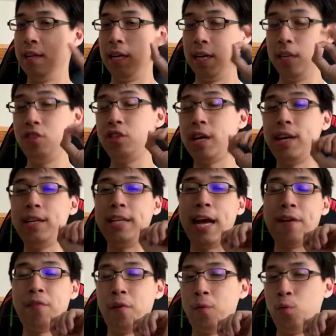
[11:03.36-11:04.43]
In China, they
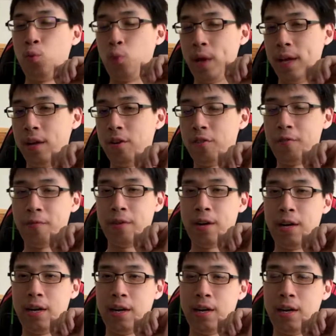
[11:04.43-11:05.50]
have a way of,
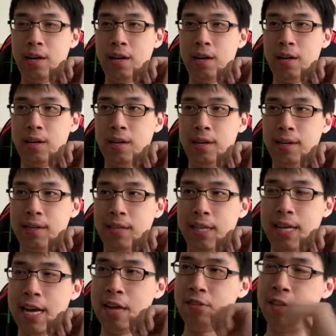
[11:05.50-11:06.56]
how
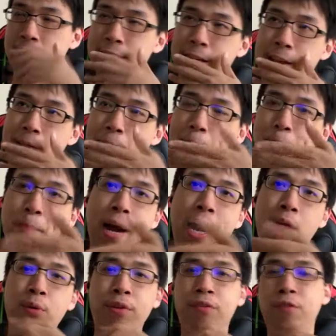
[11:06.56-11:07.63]
should I say,
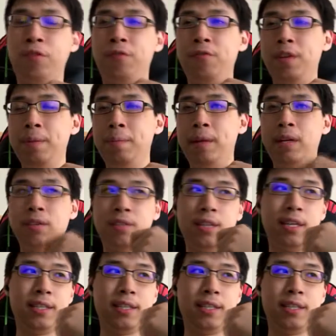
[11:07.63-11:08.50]
bowing for females.